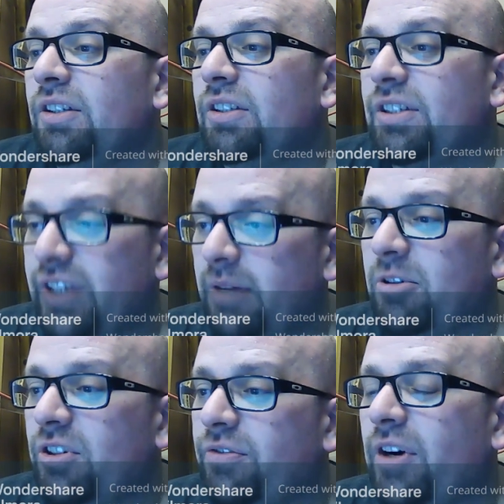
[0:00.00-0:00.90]
The
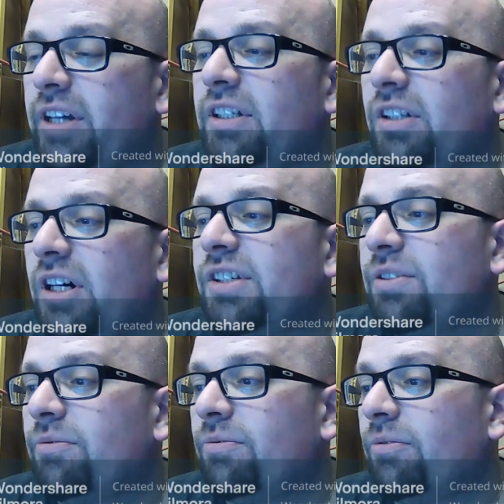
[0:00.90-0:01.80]
Sabres finally lost,
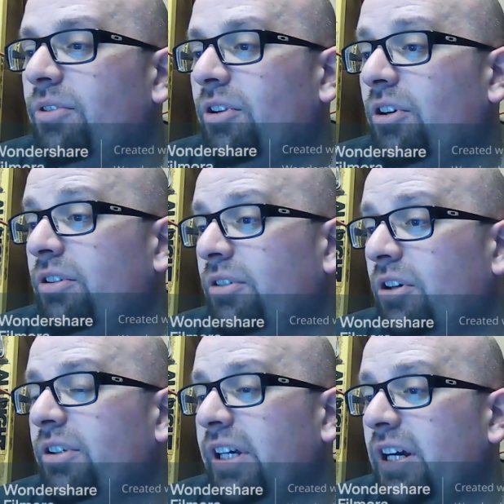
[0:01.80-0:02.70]
or
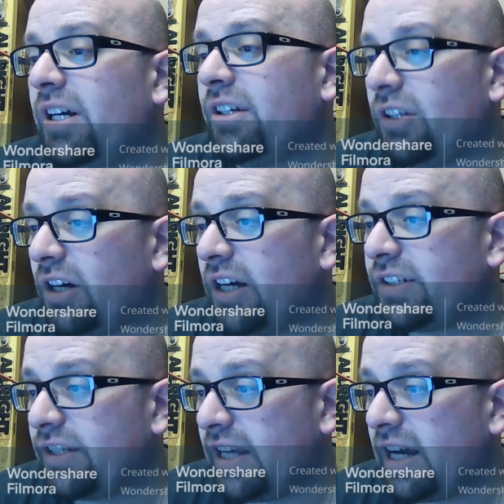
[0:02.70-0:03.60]
no, they got a
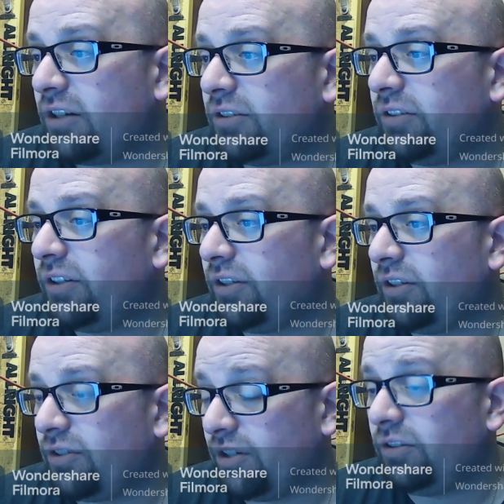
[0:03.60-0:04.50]
loss now,
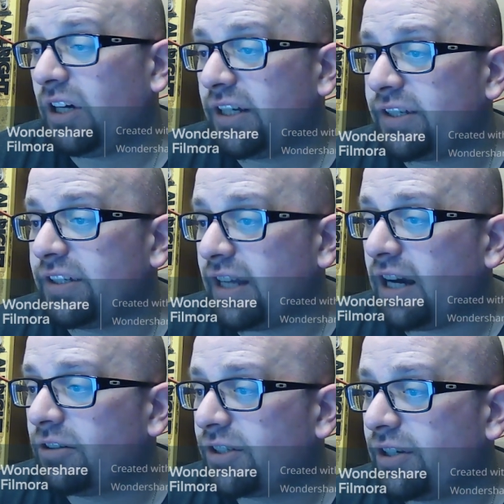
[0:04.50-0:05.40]
two losses
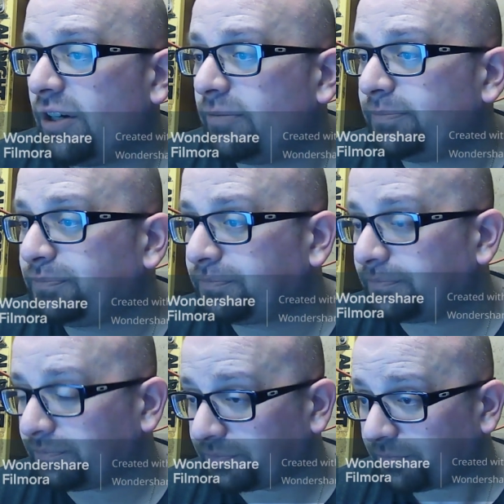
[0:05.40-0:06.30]
now. So
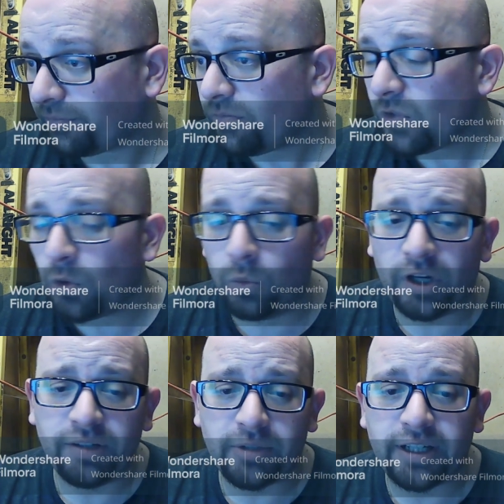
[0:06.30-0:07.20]

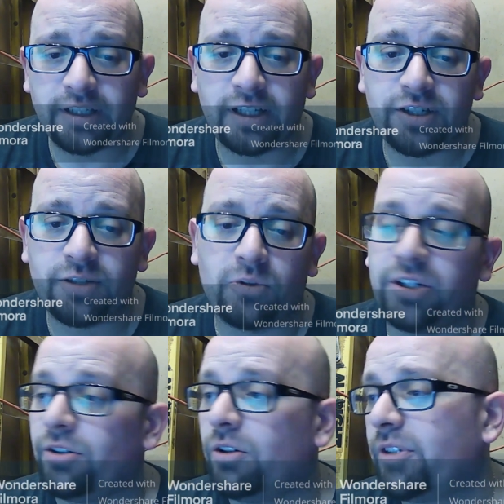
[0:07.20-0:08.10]
one in regulation,
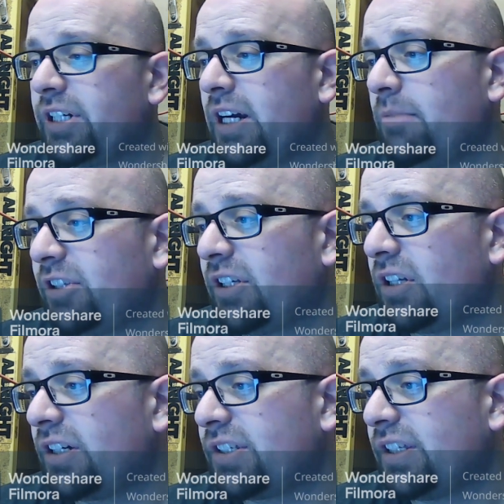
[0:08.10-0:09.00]
one in overtime, but they
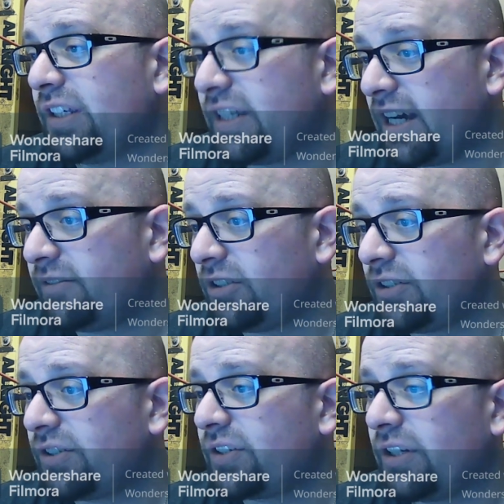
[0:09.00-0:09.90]
lost to the
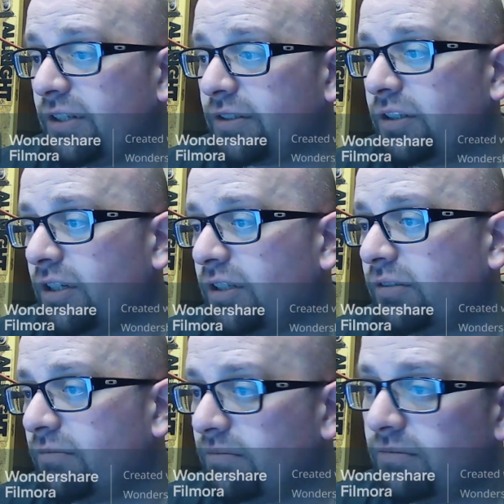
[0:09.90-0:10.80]
Devils. So, you
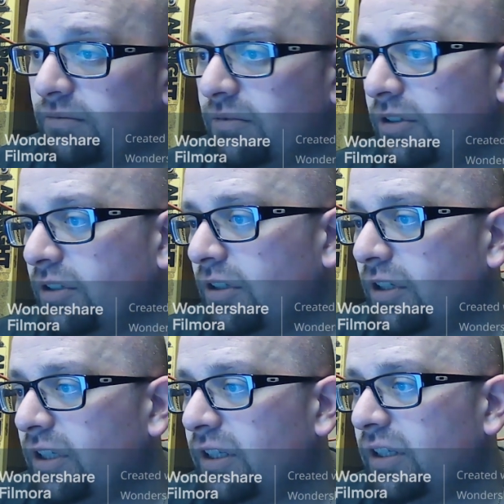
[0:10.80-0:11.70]
know,
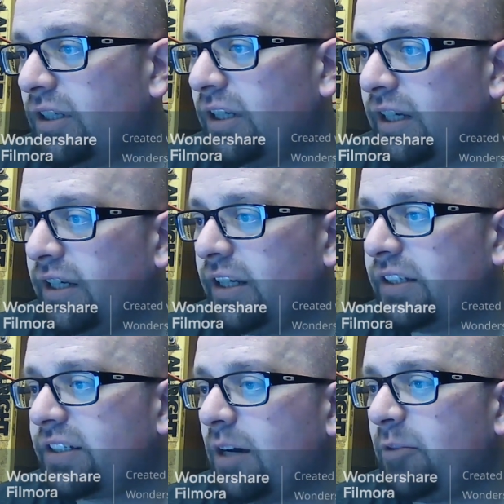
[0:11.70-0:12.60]
it
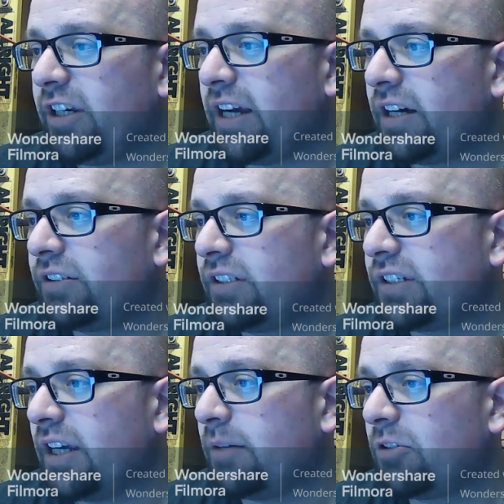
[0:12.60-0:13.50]
is coming down the
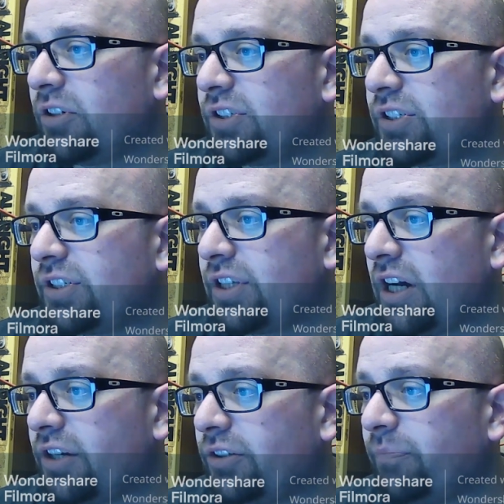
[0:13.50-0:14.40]
Sabres
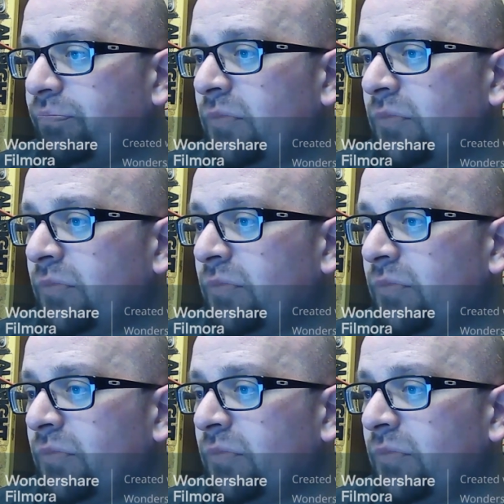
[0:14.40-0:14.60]
tunnel.